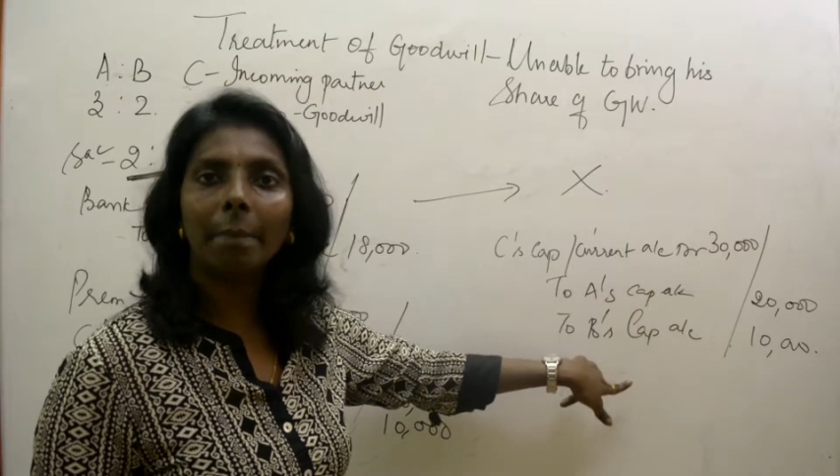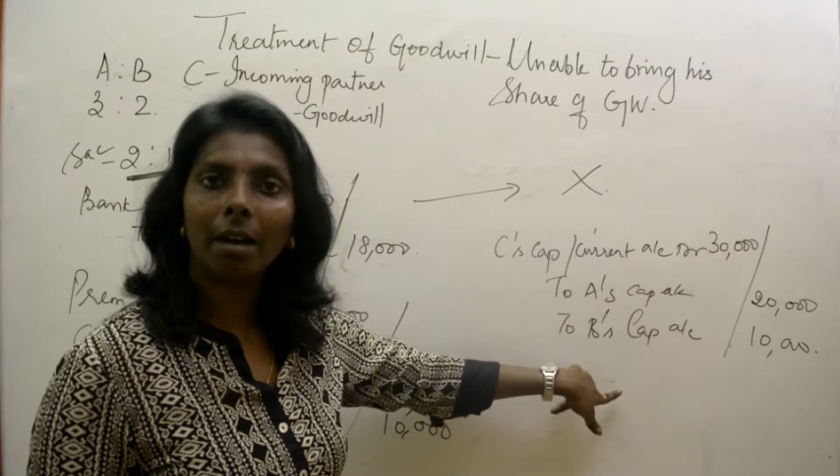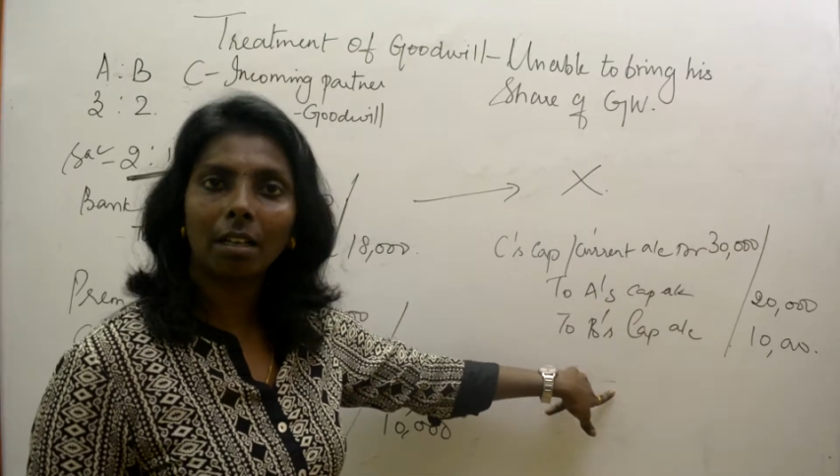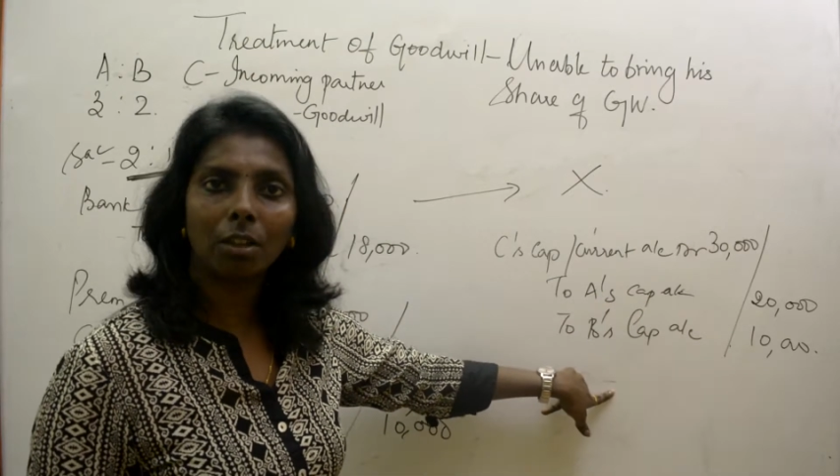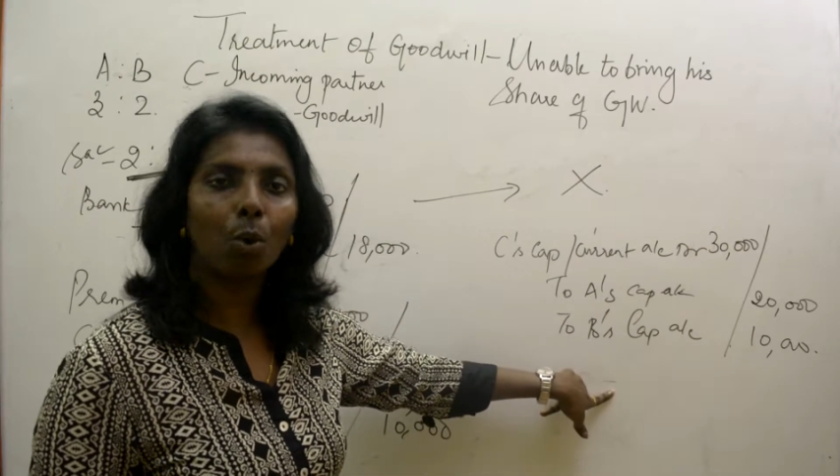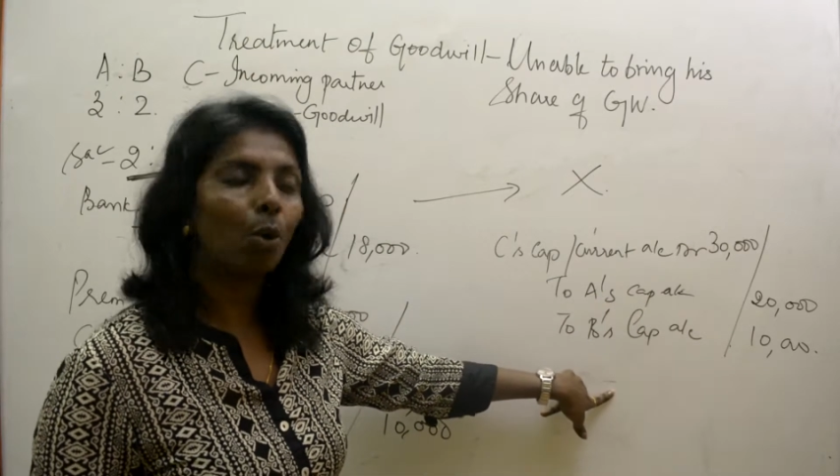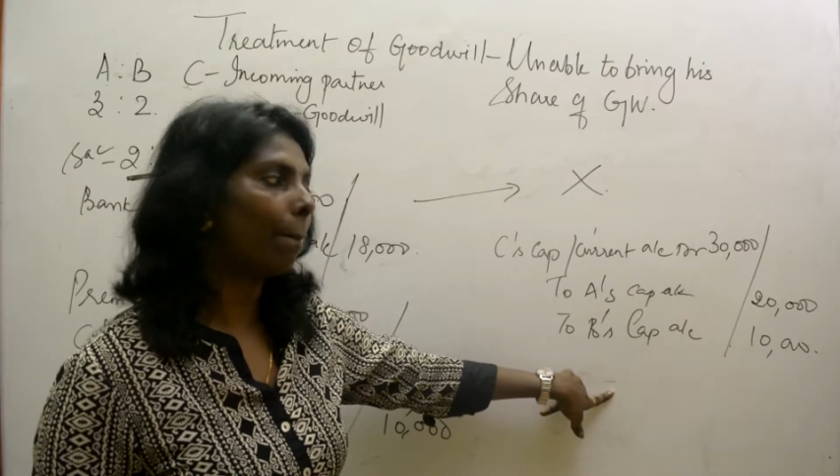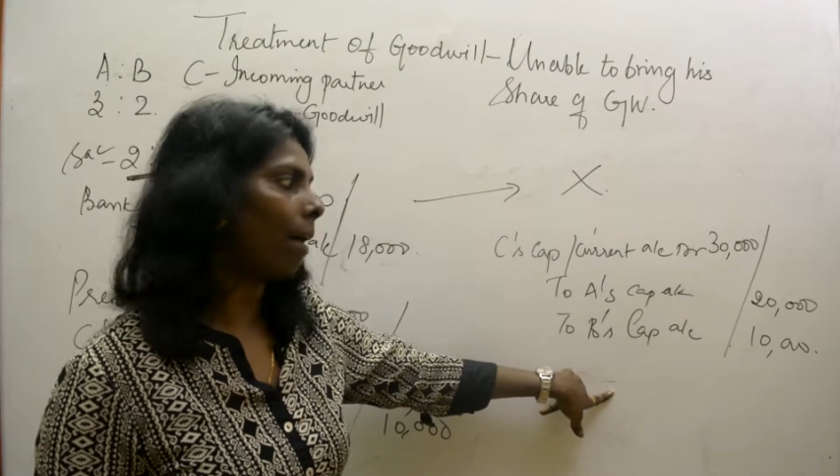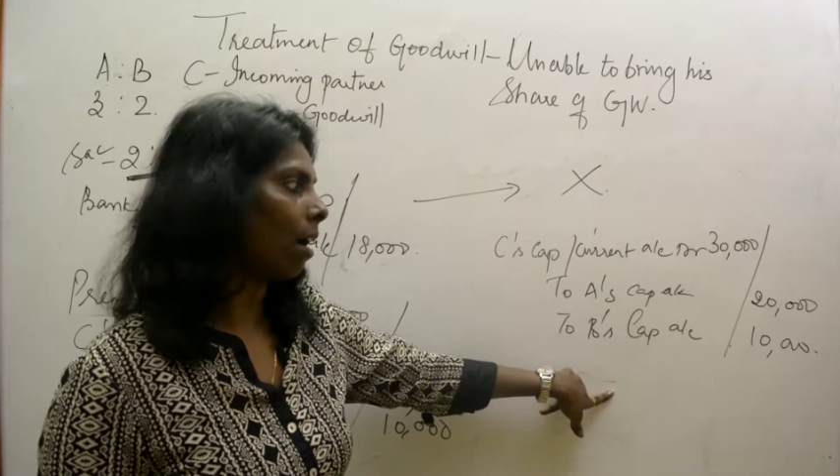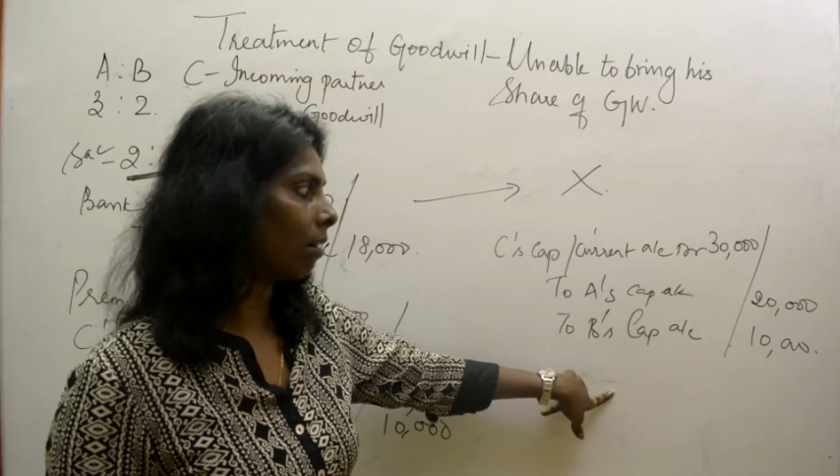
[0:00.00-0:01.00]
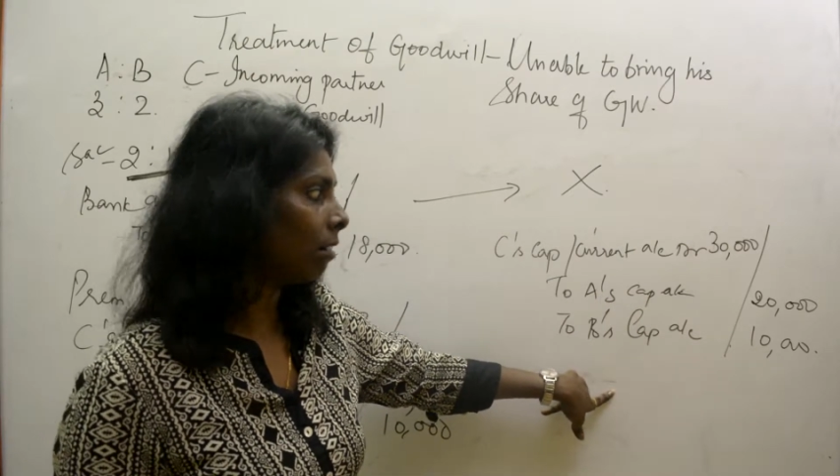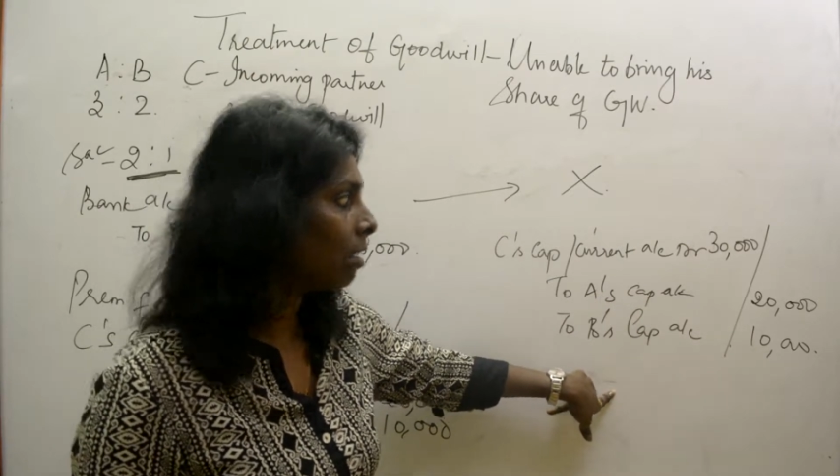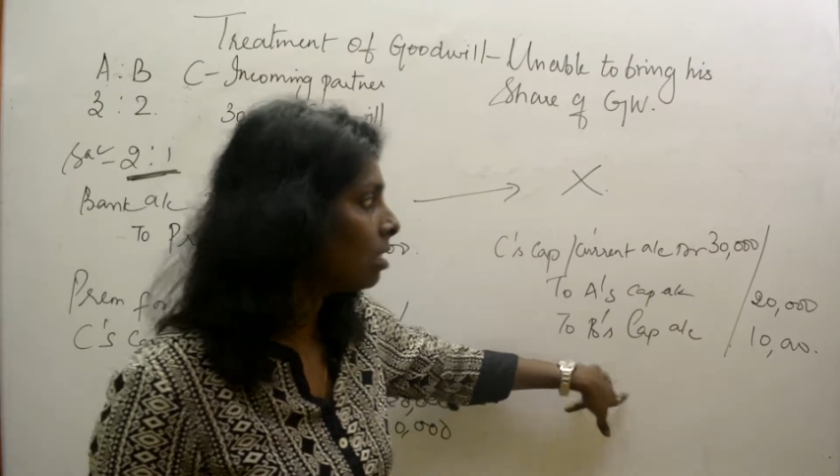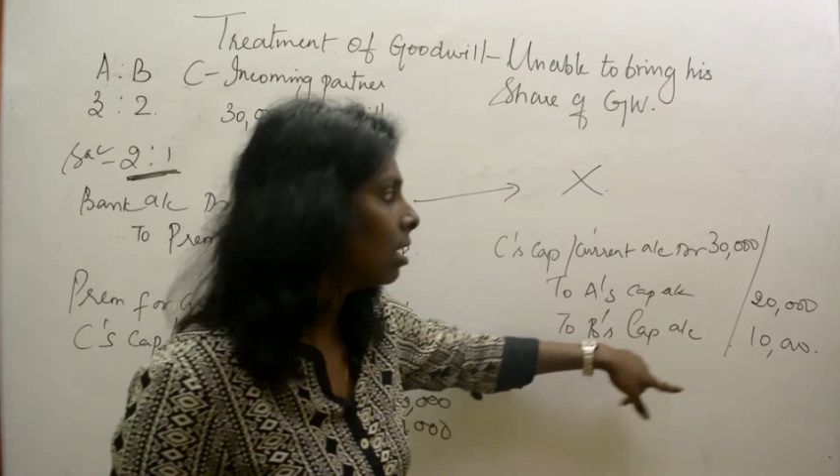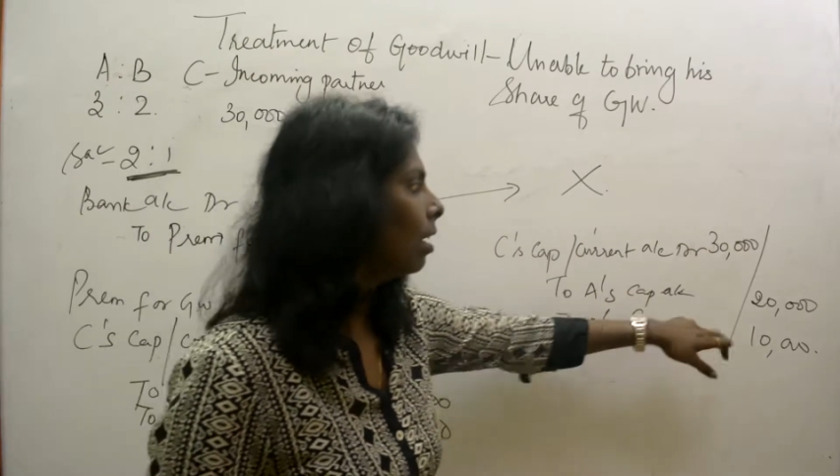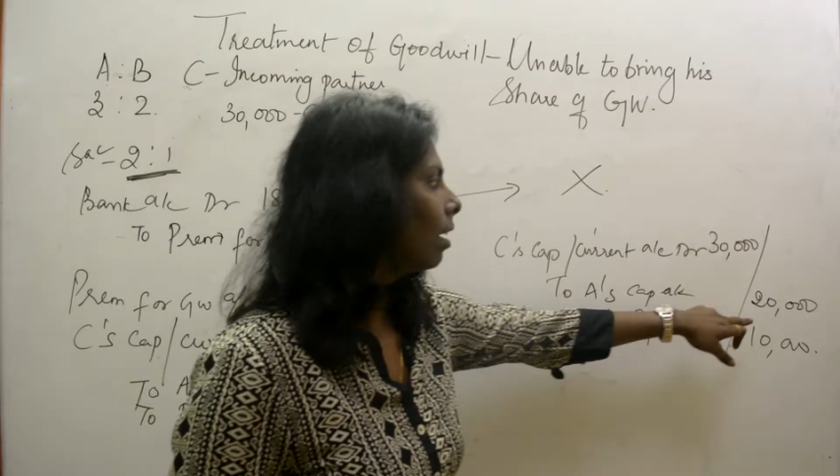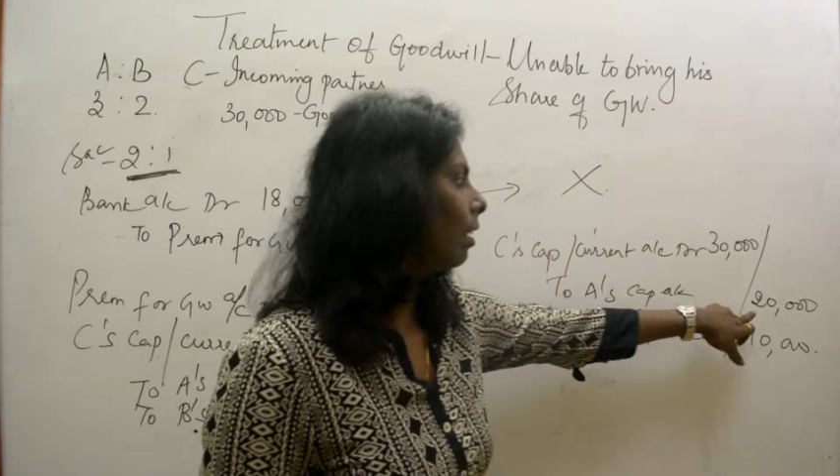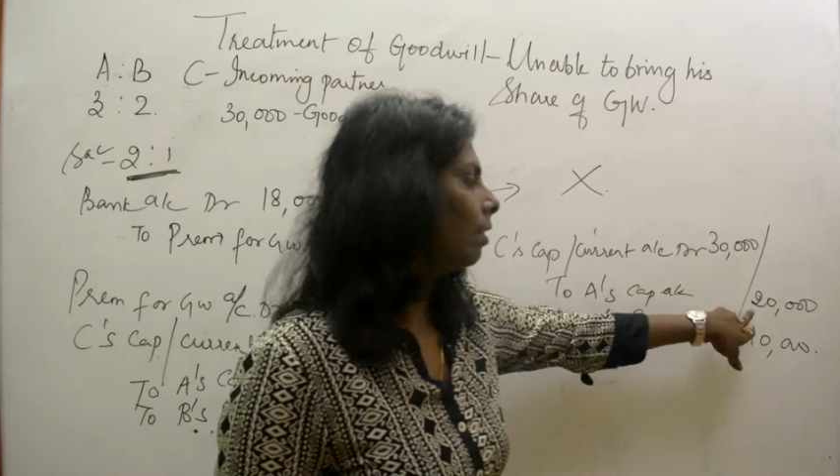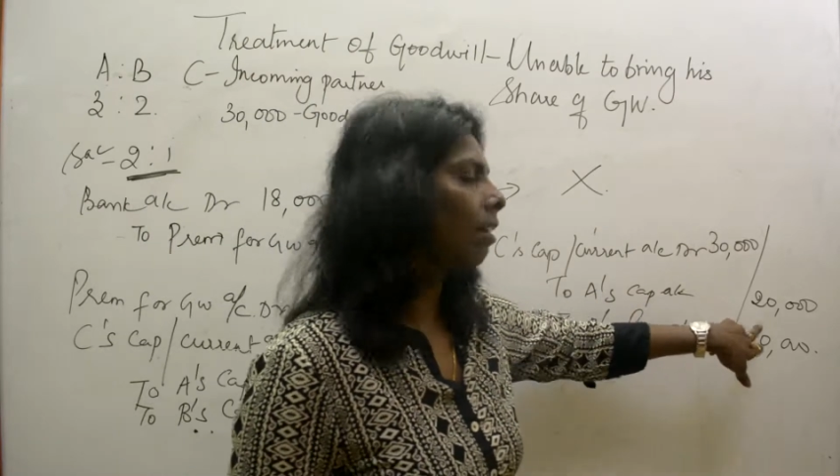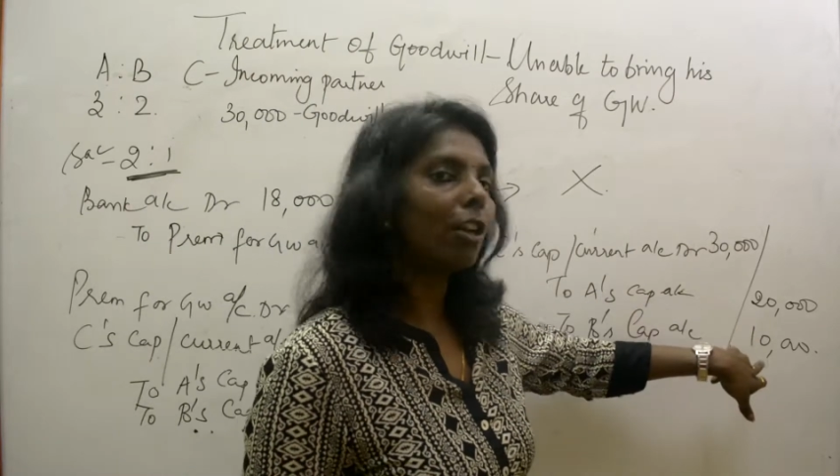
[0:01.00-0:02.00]
among the old partners
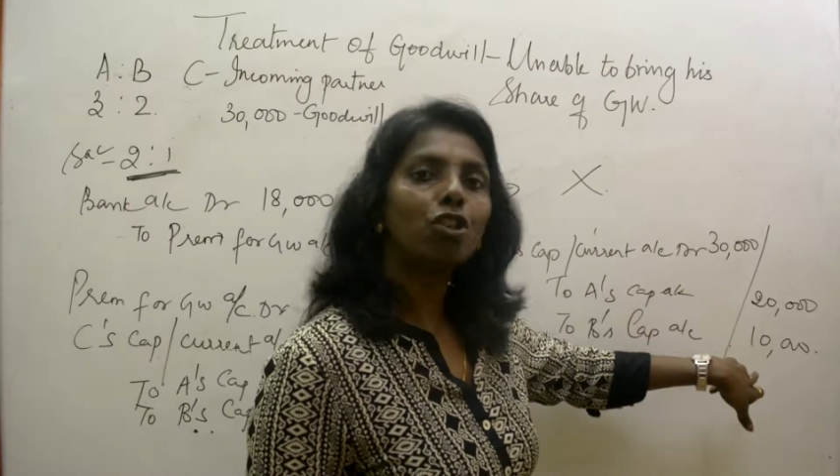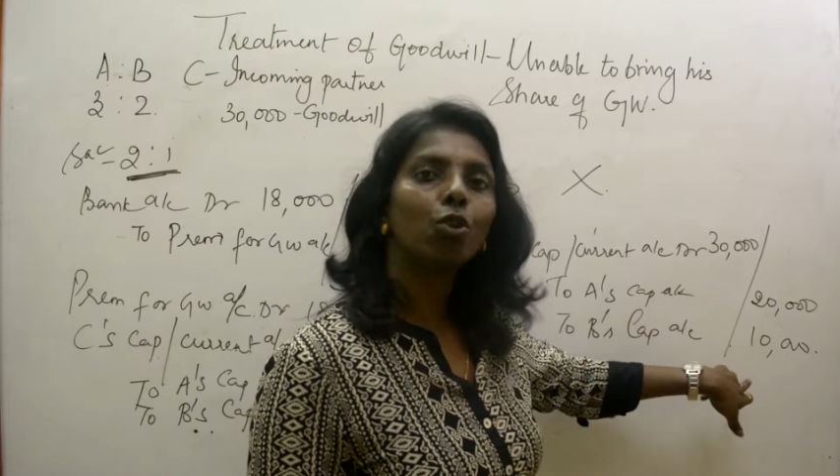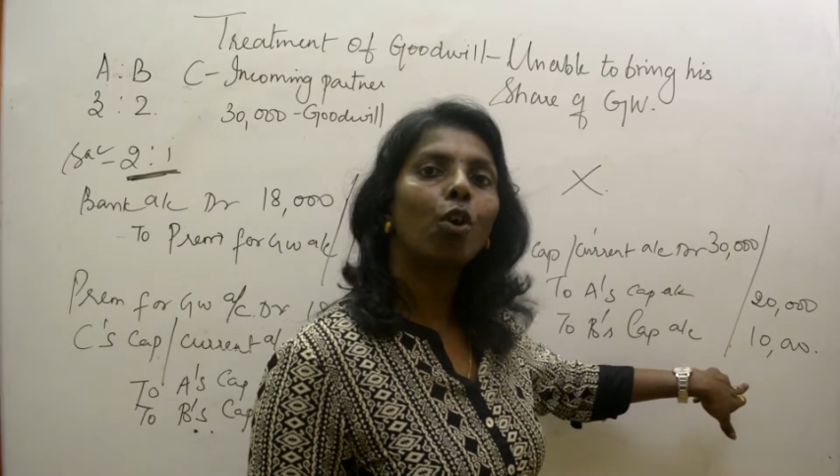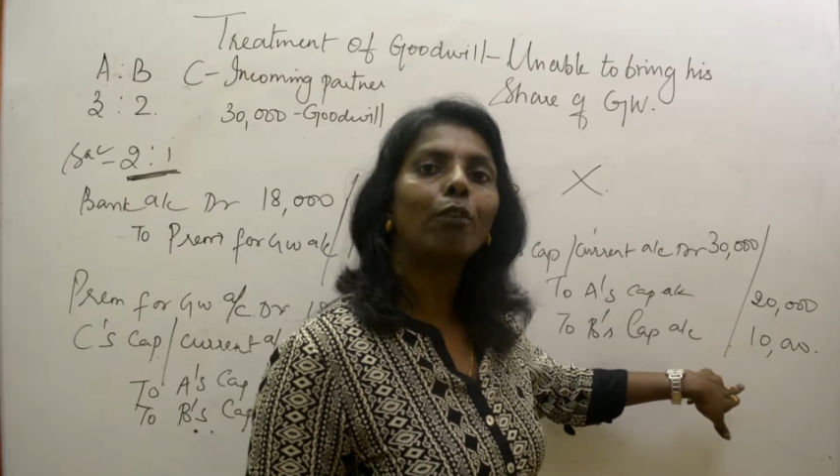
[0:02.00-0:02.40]
in the ratio of